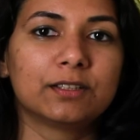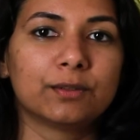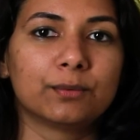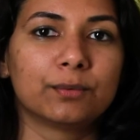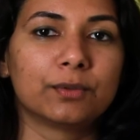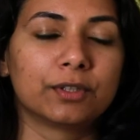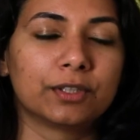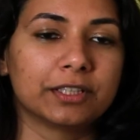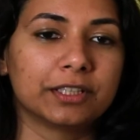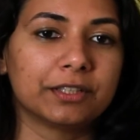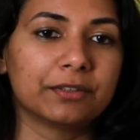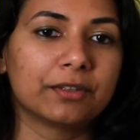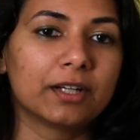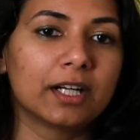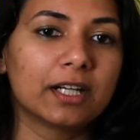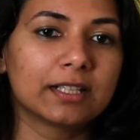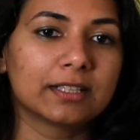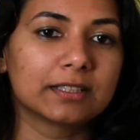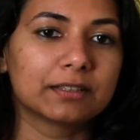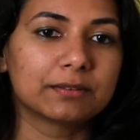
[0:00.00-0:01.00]
the war in
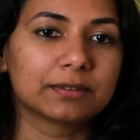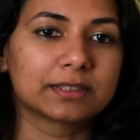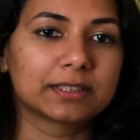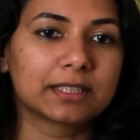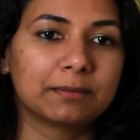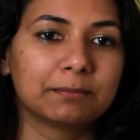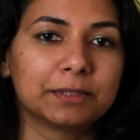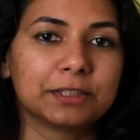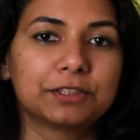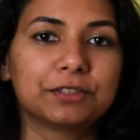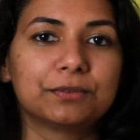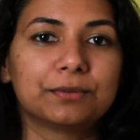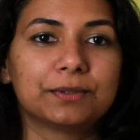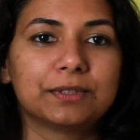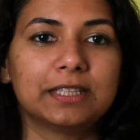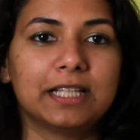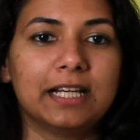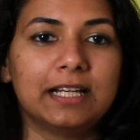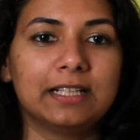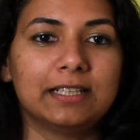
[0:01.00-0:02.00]
Iraq that was coming to
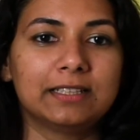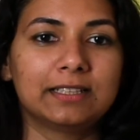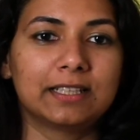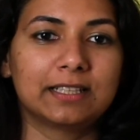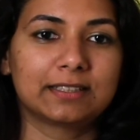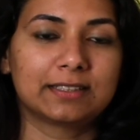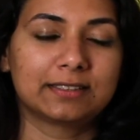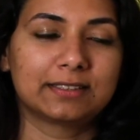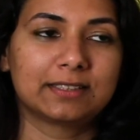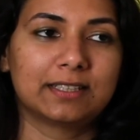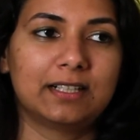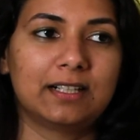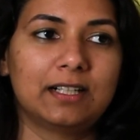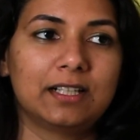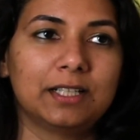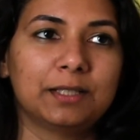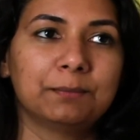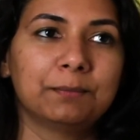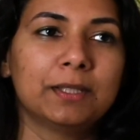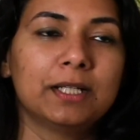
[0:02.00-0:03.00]
an end at the
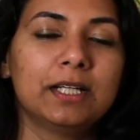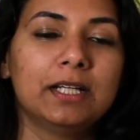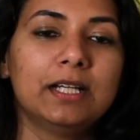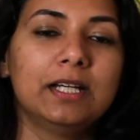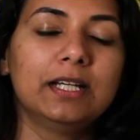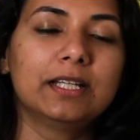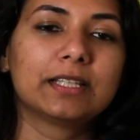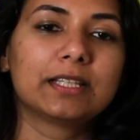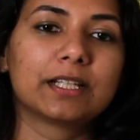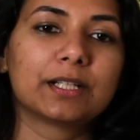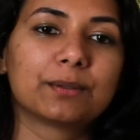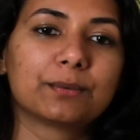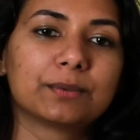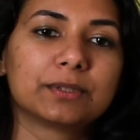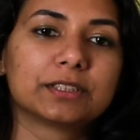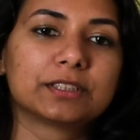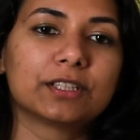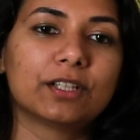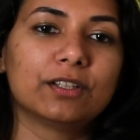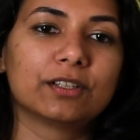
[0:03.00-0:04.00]
time. There
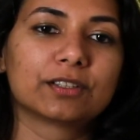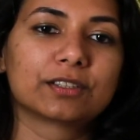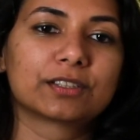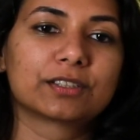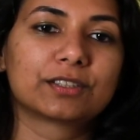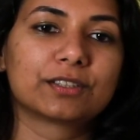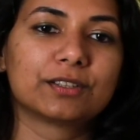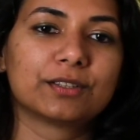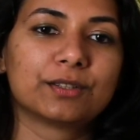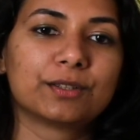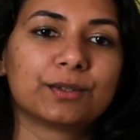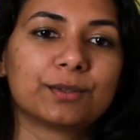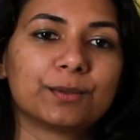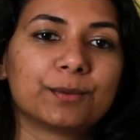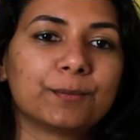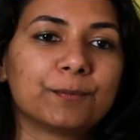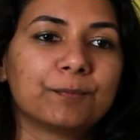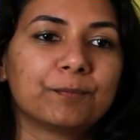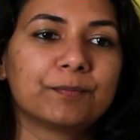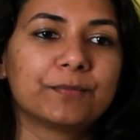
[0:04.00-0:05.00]
was
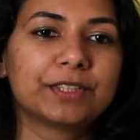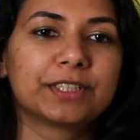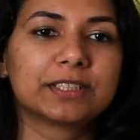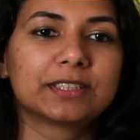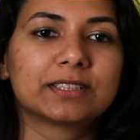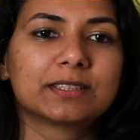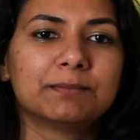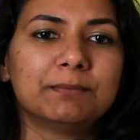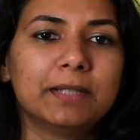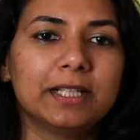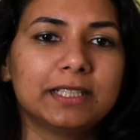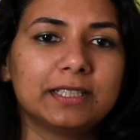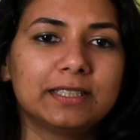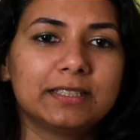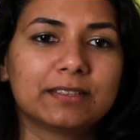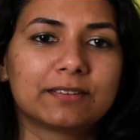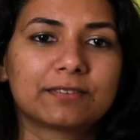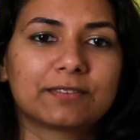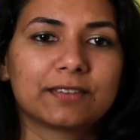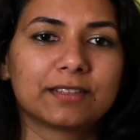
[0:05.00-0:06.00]
also just many
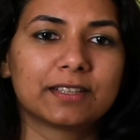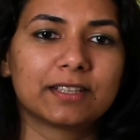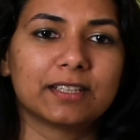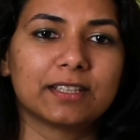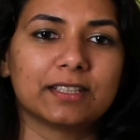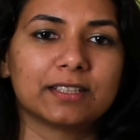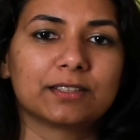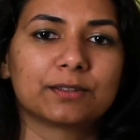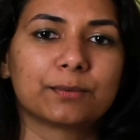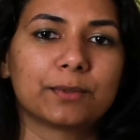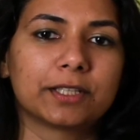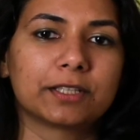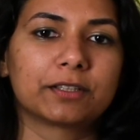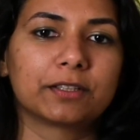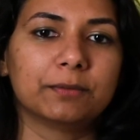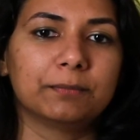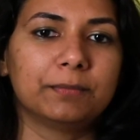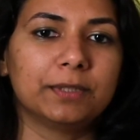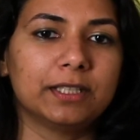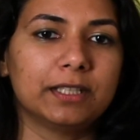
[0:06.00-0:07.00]
different things, whether
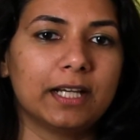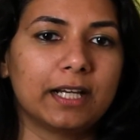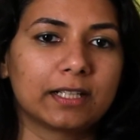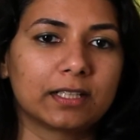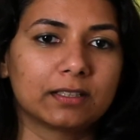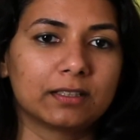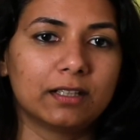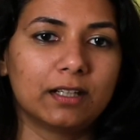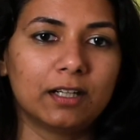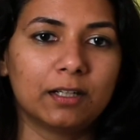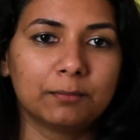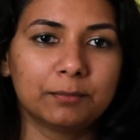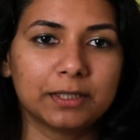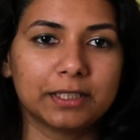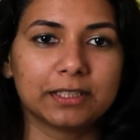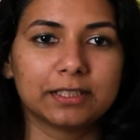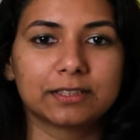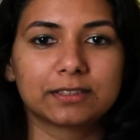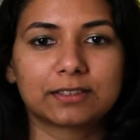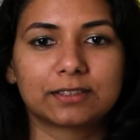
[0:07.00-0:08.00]
it be
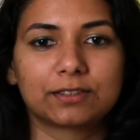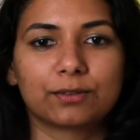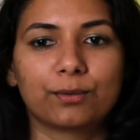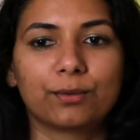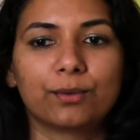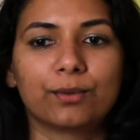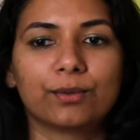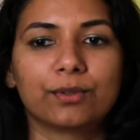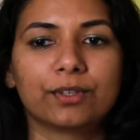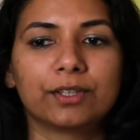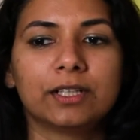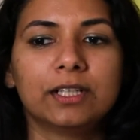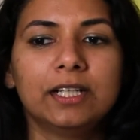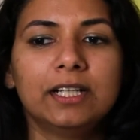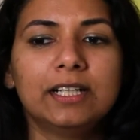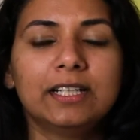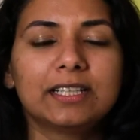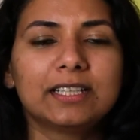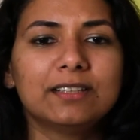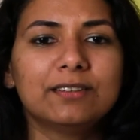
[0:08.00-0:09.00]
economics or
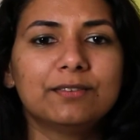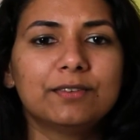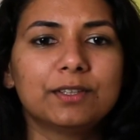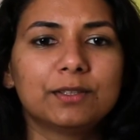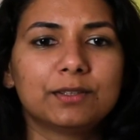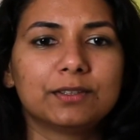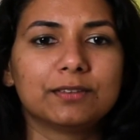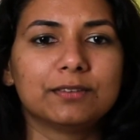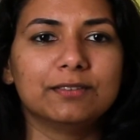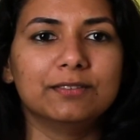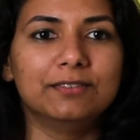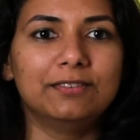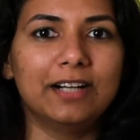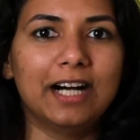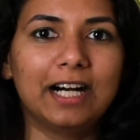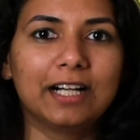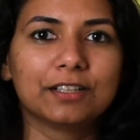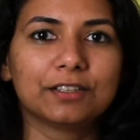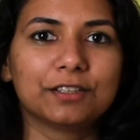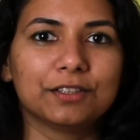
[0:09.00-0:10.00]
even
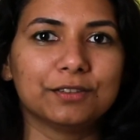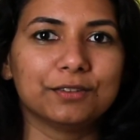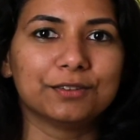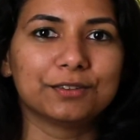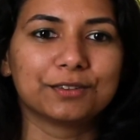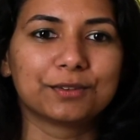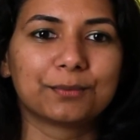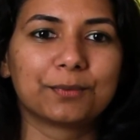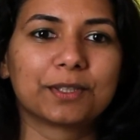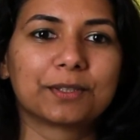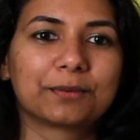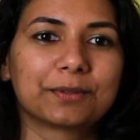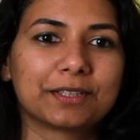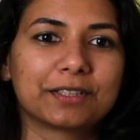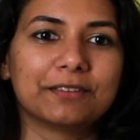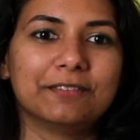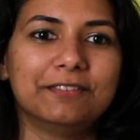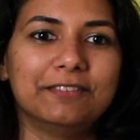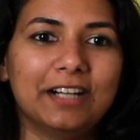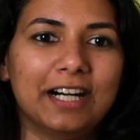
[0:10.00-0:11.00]
values. What were
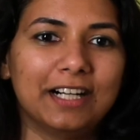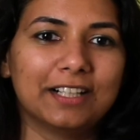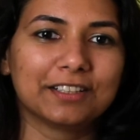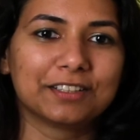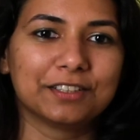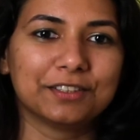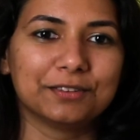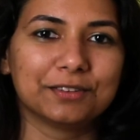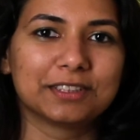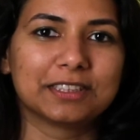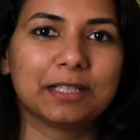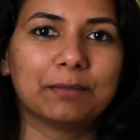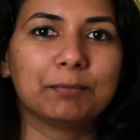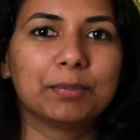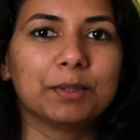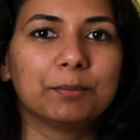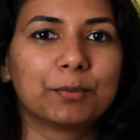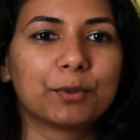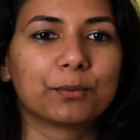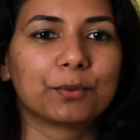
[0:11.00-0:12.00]
the values that
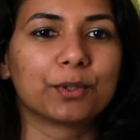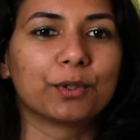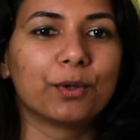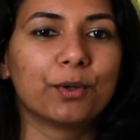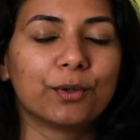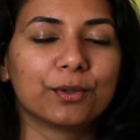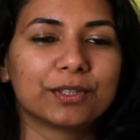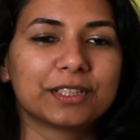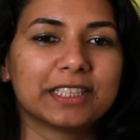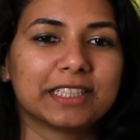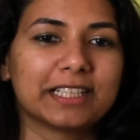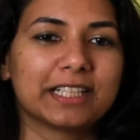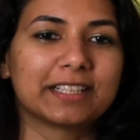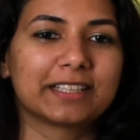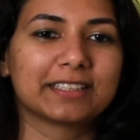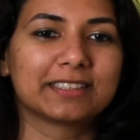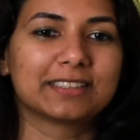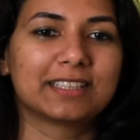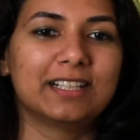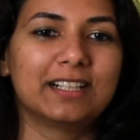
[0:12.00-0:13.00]
people were holding at
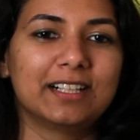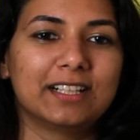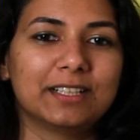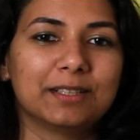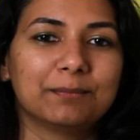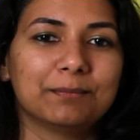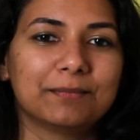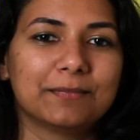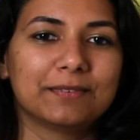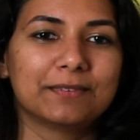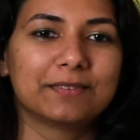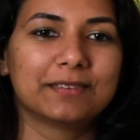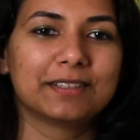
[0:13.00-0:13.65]
the time?